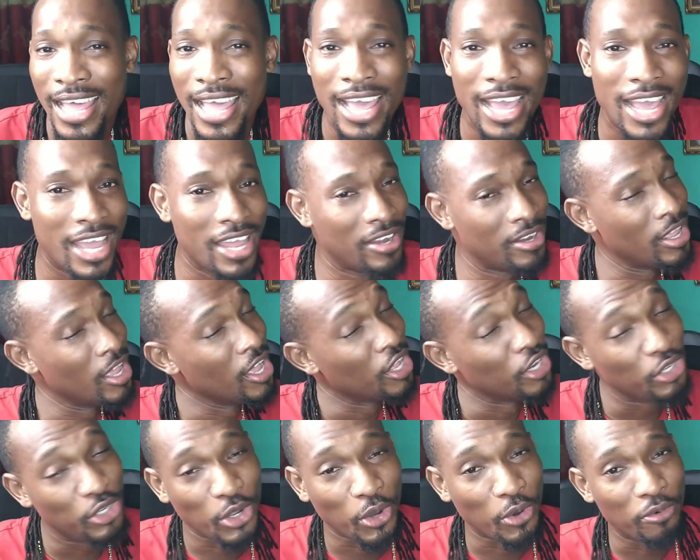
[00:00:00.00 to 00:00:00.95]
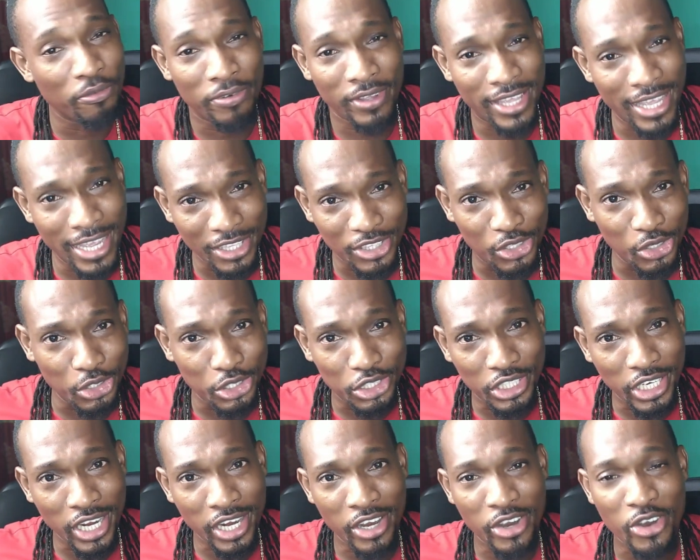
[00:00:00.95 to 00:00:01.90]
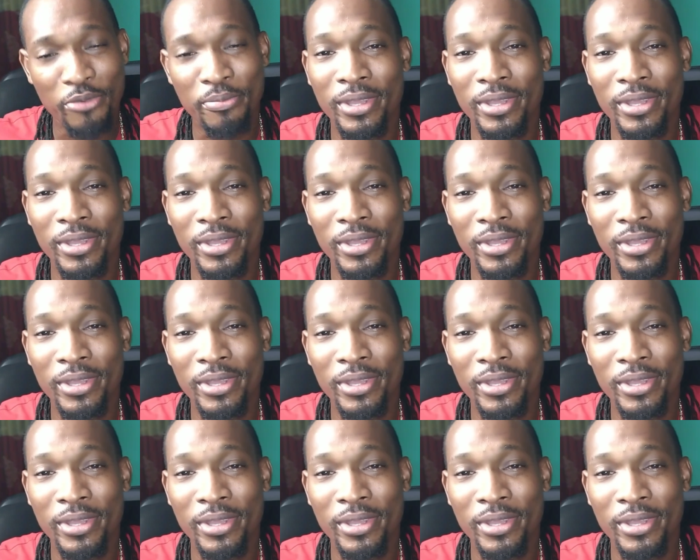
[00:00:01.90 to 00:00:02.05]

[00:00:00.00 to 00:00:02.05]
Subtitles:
And don't forget to share,